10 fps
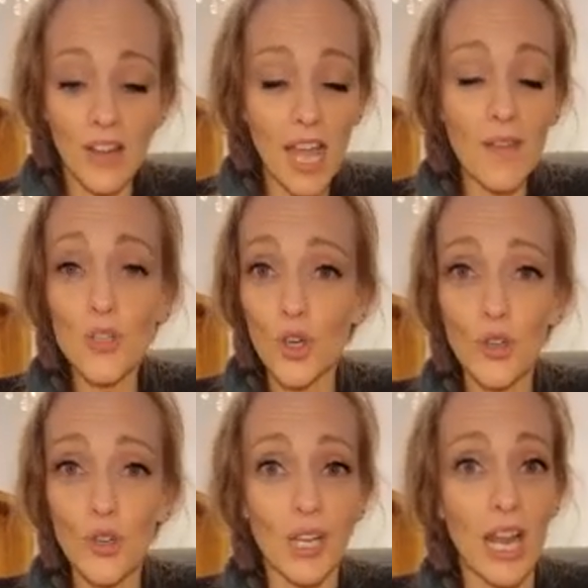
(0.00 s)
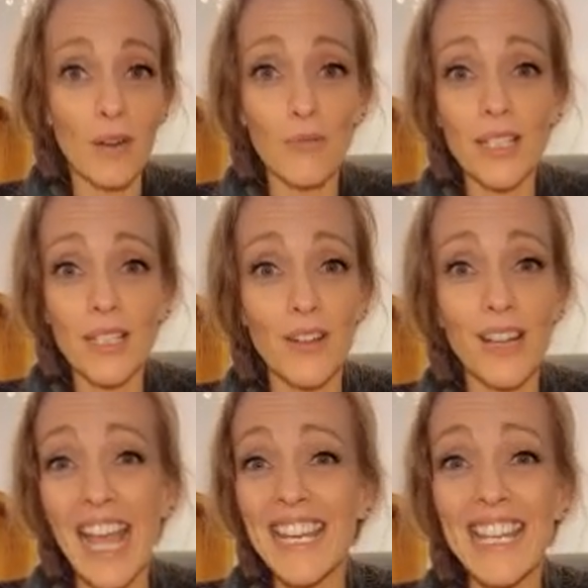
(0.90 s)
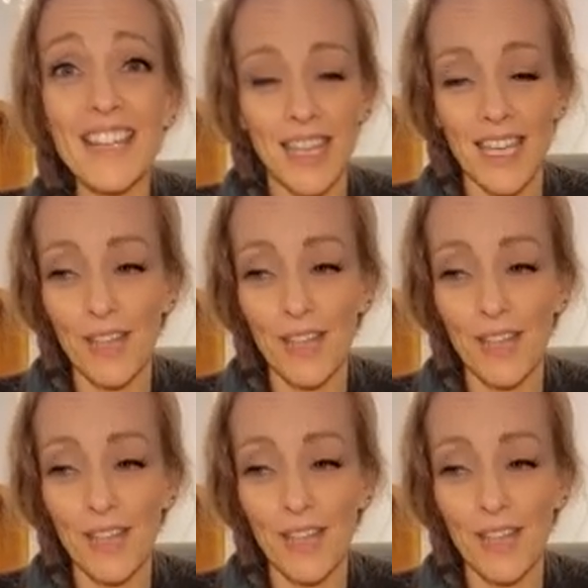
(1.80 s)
I have a journal and I write down anything.